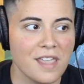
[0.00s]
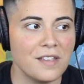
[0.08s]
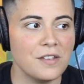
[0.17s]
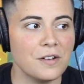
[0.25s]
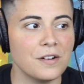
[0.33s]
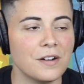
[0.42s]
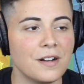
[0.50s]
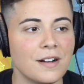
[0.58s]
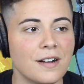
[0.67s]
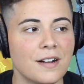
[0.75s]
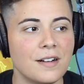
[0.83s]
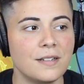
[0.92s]
You're
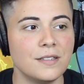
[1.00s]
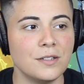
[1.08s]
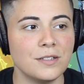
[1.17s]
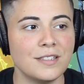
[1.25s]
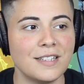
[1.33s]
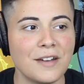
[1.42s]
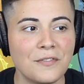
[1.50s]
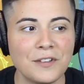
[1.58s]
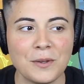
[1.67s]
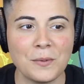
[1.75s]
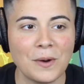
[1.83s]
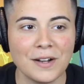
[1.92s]

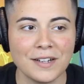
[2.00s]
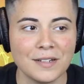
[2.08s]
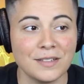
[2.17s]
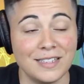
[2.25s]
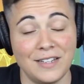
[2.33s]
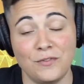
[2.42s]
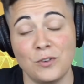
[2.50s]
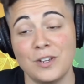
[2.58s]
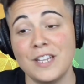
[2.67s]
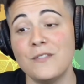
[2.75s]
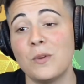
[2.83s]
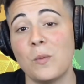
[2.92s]
definitely walking, if you're
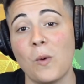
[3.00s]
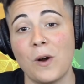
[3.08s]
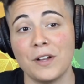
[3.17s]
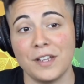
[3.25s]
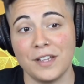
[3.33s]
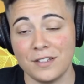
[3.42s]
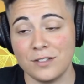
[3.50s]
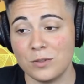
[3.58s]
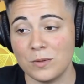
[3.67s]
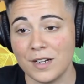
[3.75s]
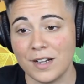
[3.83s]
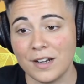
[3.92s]
even walking
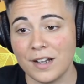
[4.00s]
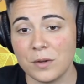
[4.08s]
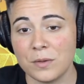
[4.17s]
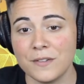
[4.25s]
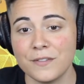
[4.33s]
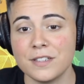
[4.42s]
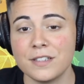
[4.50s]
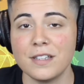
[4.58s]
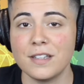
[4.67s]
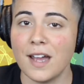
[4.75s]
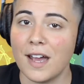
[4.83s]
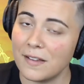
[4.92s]
into it. I don't even see
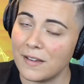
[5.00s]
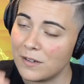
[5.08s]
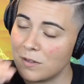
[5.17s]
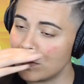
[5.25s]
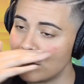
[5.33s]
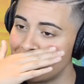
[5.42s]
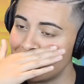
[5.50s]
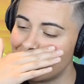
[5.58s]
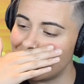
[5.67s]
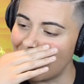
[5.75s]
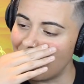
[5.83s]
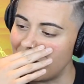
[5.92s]
that. Like, you're
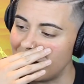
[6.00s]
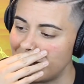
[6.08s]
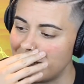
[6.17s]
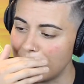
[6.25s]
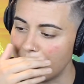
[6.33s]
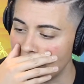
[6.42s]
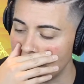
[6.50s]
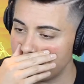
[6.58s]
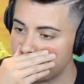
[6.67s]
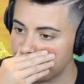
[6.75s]
definitely like,